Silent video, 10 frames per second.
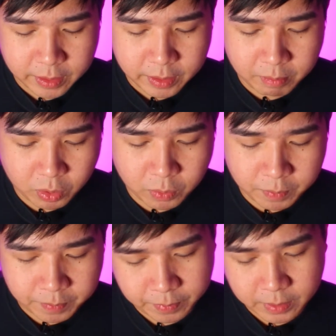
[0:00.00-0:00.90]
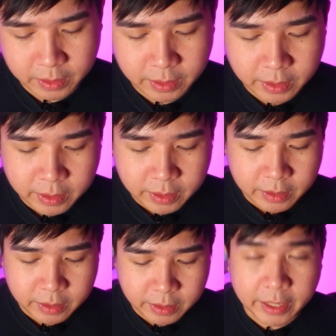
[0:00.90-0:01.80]
Boom.
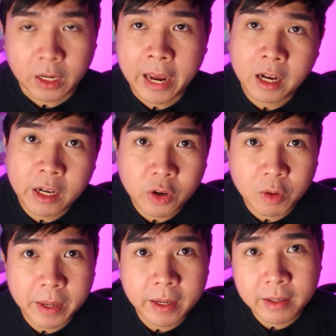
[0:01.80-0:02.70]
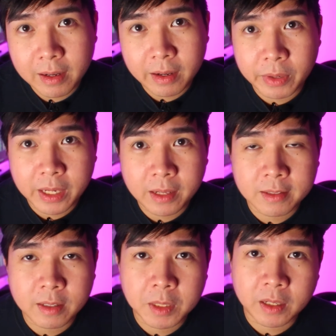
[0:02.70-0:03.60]
I highly recommend reading the
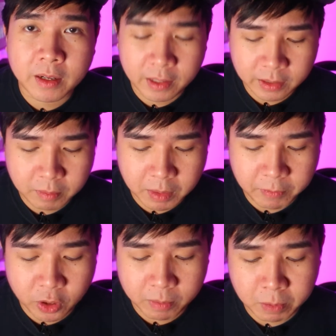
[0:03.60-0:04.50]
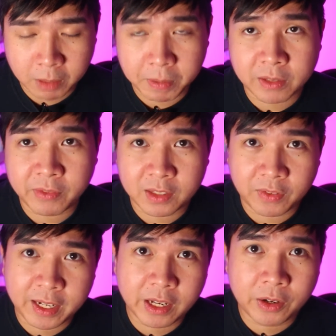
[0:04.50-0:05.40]
terms and conditions, but for the purpose of this
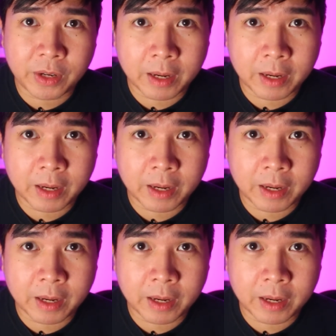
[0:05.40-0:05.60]
video,